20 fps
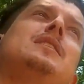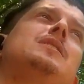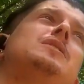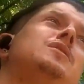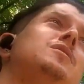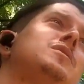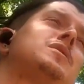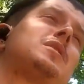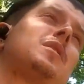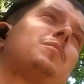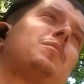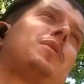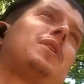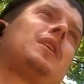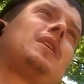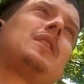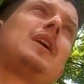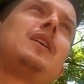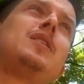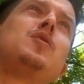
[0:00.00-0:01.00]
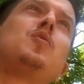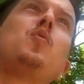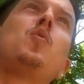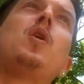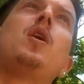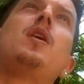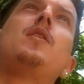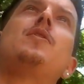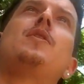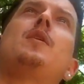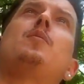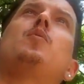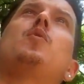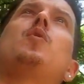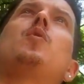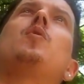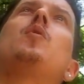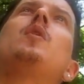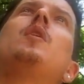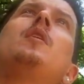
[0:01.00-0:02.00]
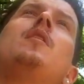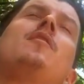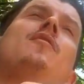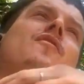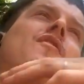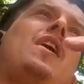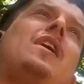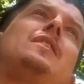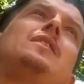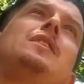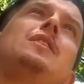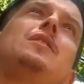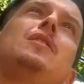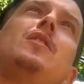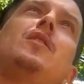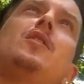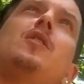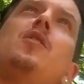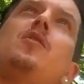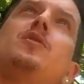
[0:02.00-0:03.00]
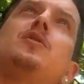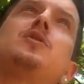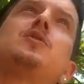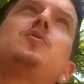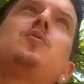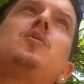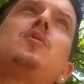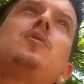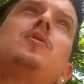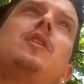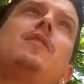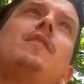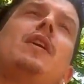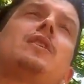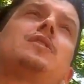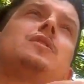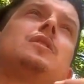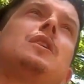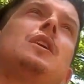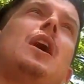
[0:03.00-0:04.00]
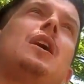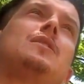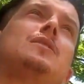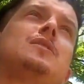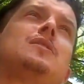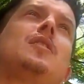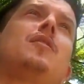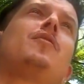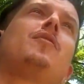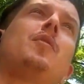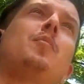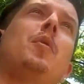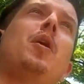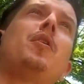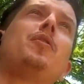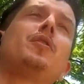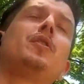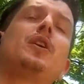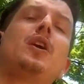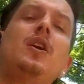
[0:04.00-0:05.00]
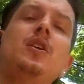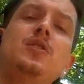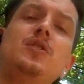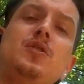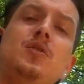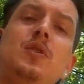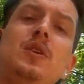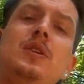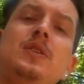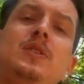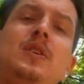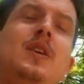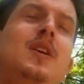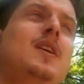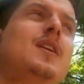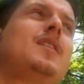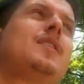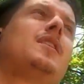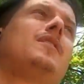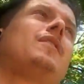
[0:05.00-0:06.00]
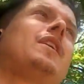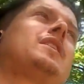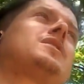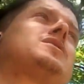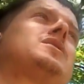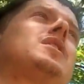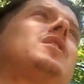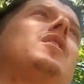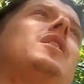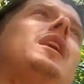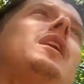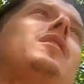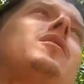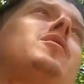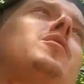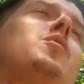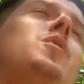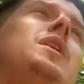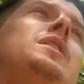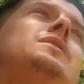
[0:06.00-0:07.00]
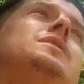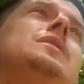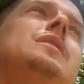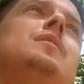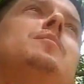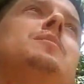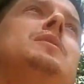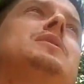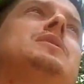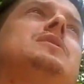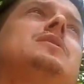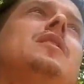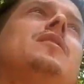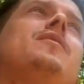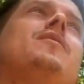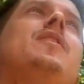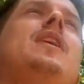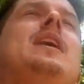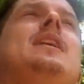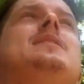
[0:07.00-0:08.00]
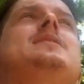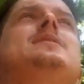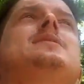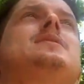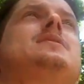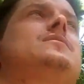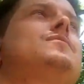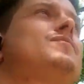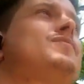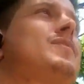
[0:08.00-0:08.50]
get you something that you want, they will find it either at another store. They've actually gotten stuff from other countries. They've actually gone out of their way to get me stuff that's